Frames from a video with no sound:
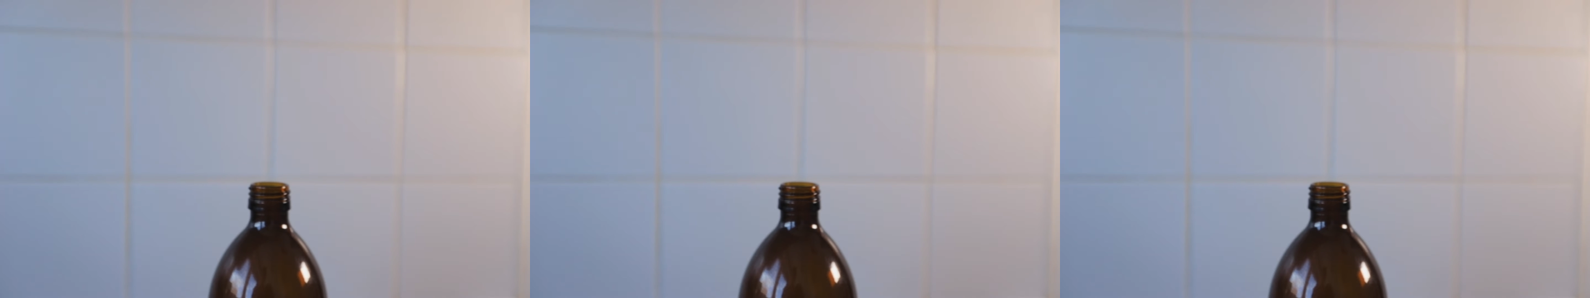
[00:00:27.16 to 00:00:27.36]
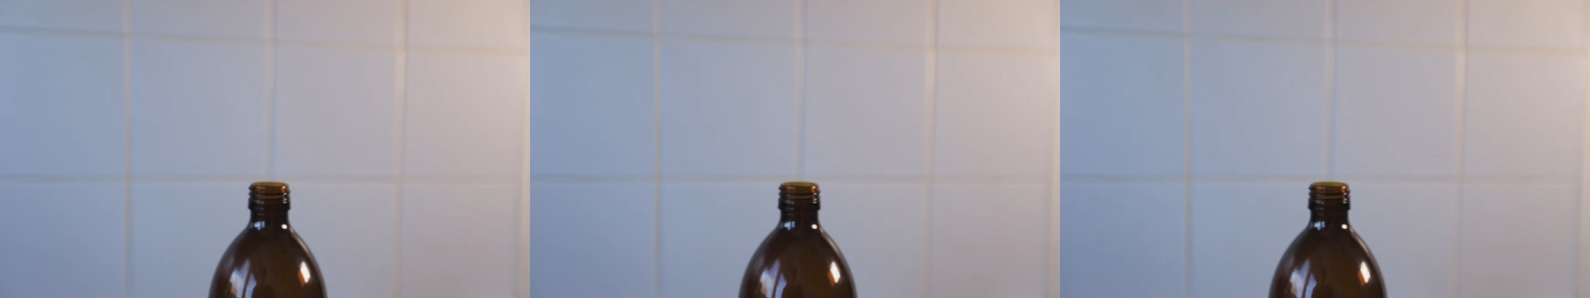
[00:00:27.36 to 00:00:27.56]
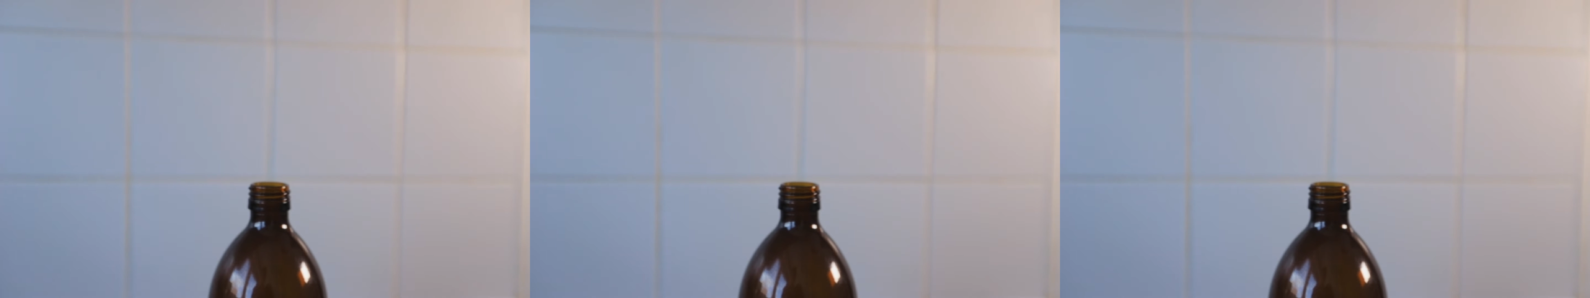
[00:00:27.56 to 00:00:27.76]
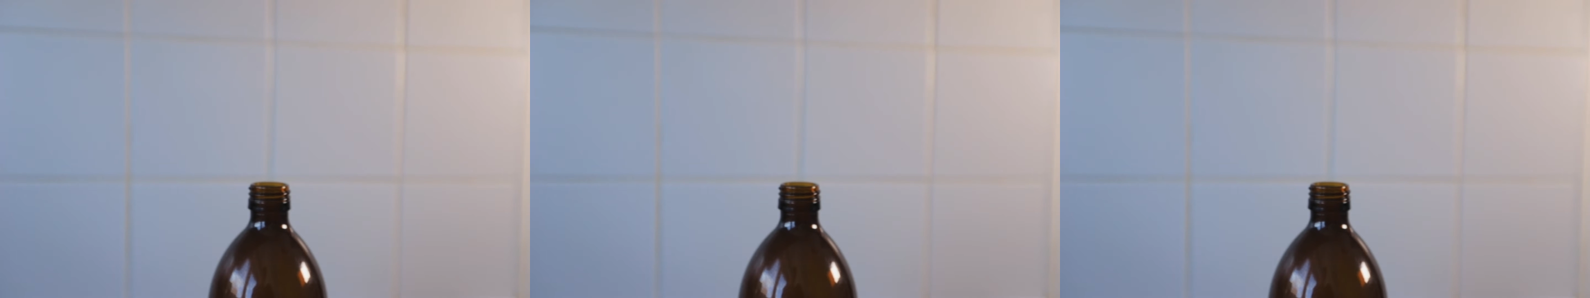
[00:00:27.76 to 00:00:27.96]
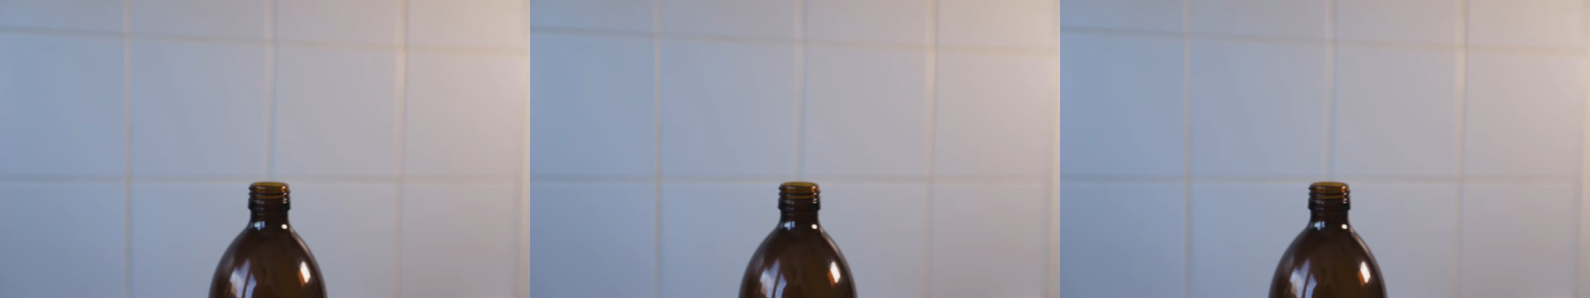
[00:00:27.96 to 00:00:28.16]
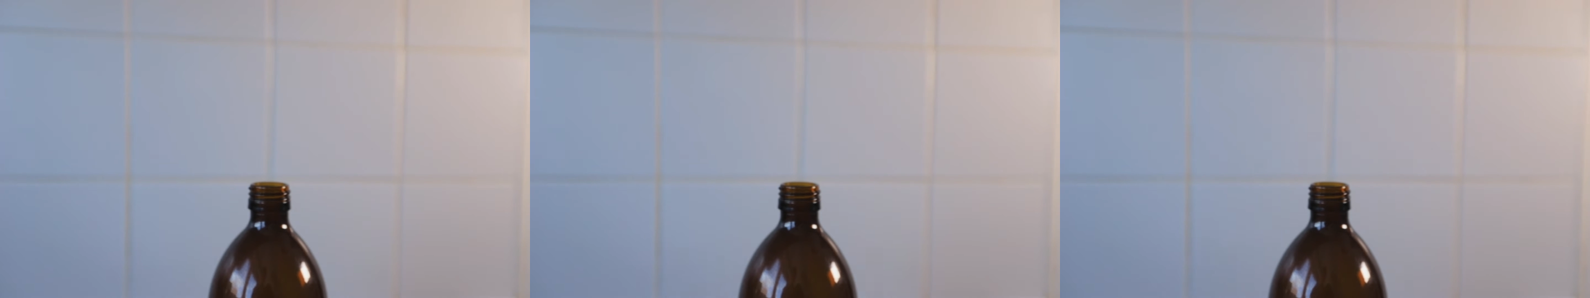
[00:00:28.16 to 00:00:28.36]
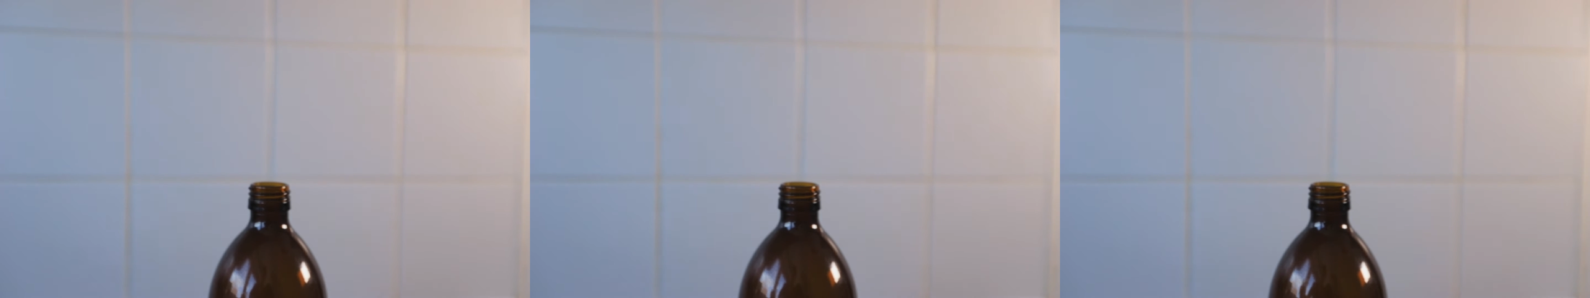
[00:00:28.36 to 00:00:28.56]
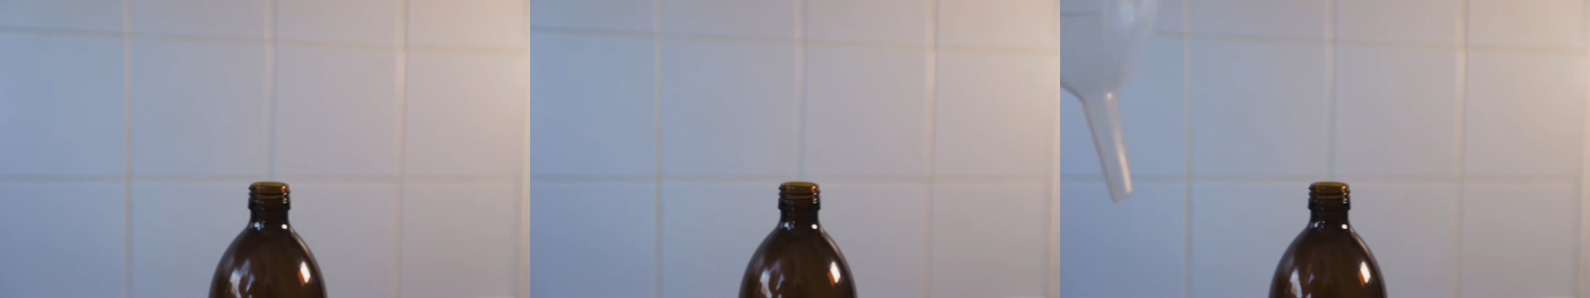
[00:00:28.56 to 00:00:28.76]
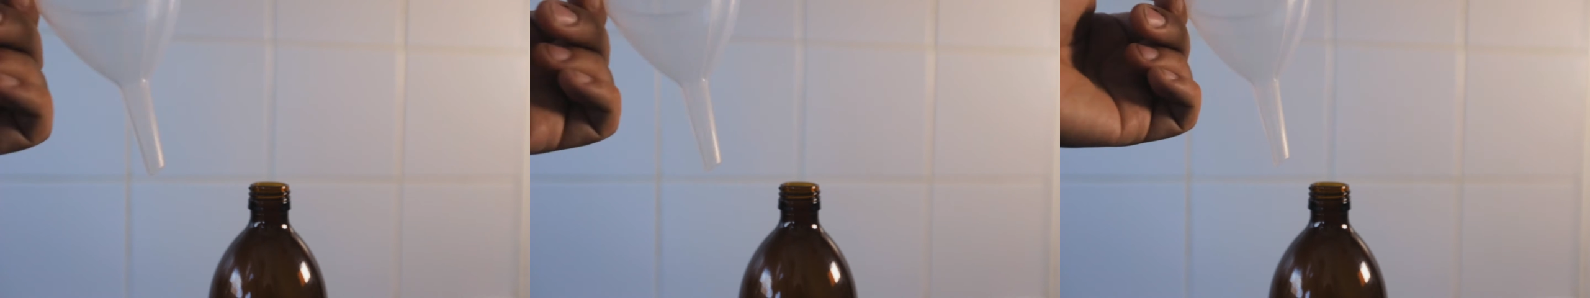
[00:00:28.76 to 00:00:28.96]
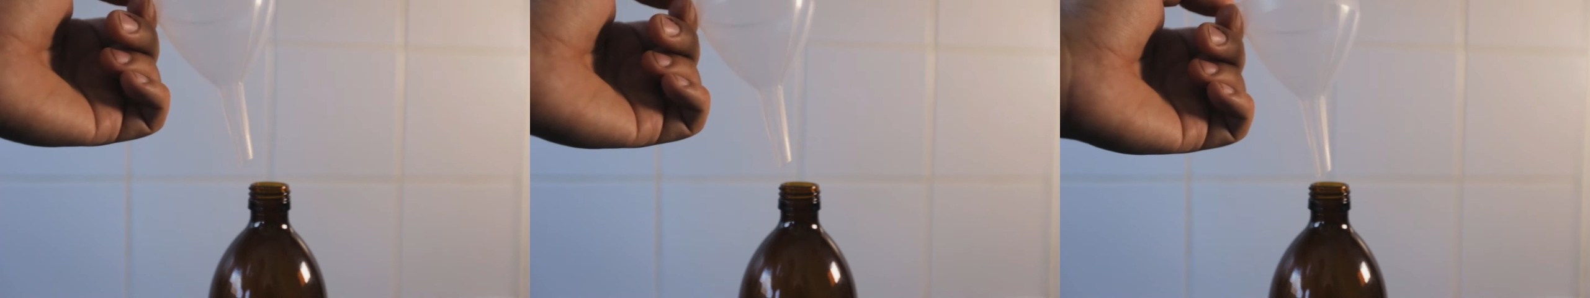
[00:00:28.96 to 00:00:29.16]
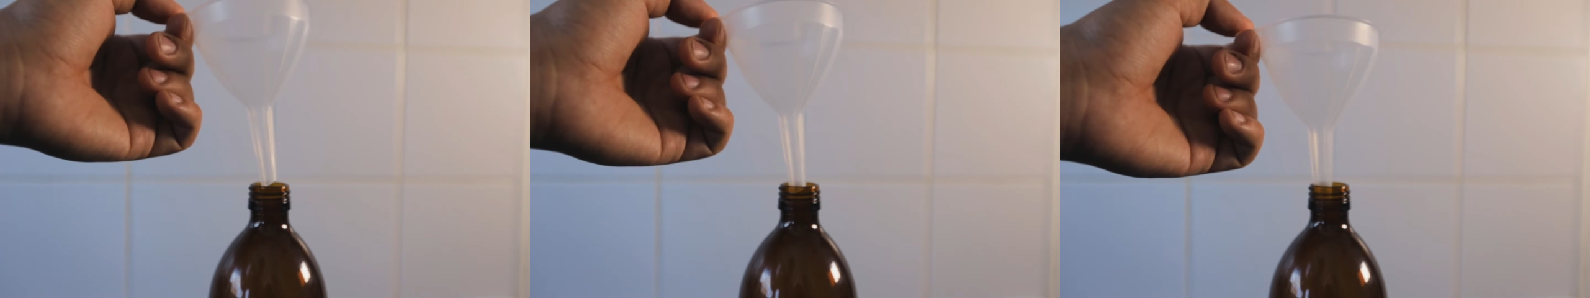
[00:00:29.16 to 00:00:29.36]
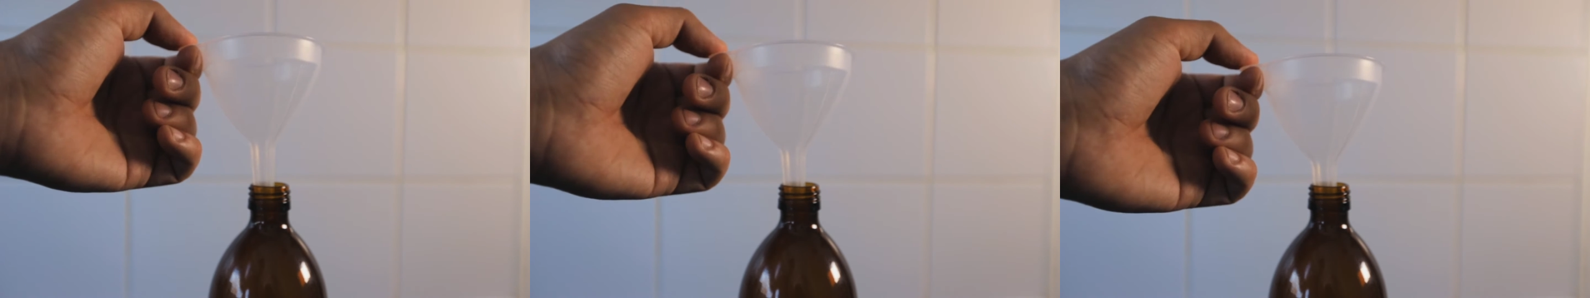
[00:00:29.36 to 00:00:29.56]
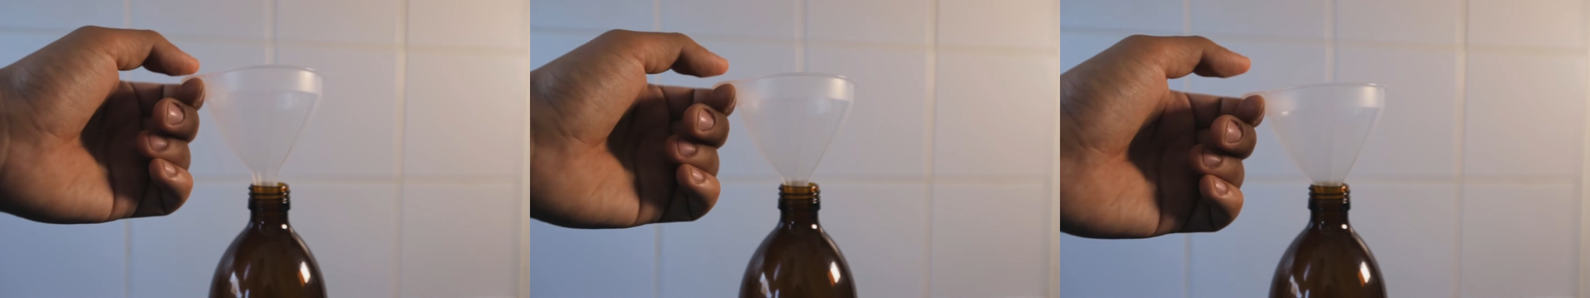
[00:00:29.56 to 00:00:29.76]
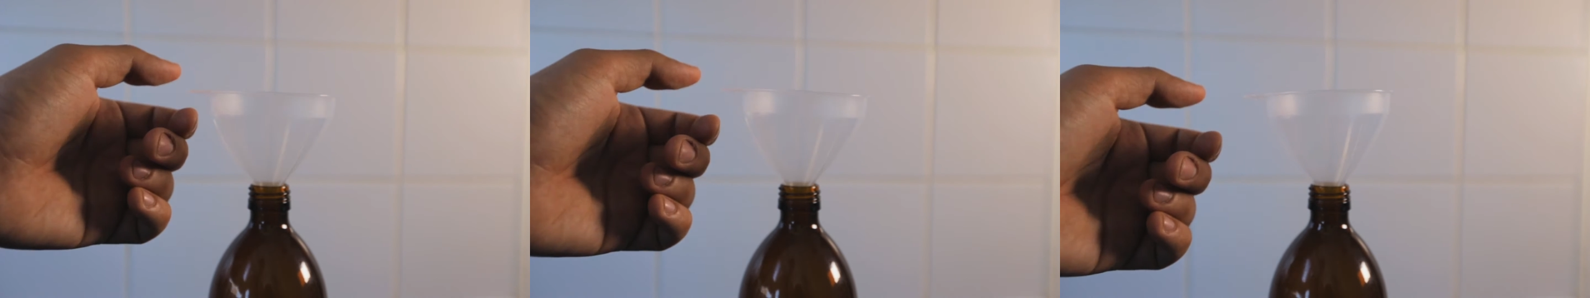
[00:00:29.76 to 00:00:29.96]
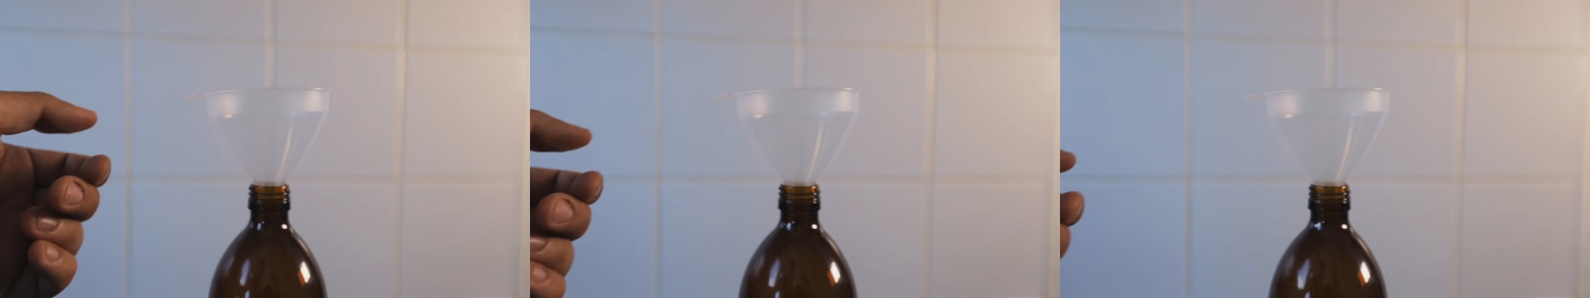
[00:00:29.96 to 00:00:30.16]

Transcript: [unreadable: no face in view]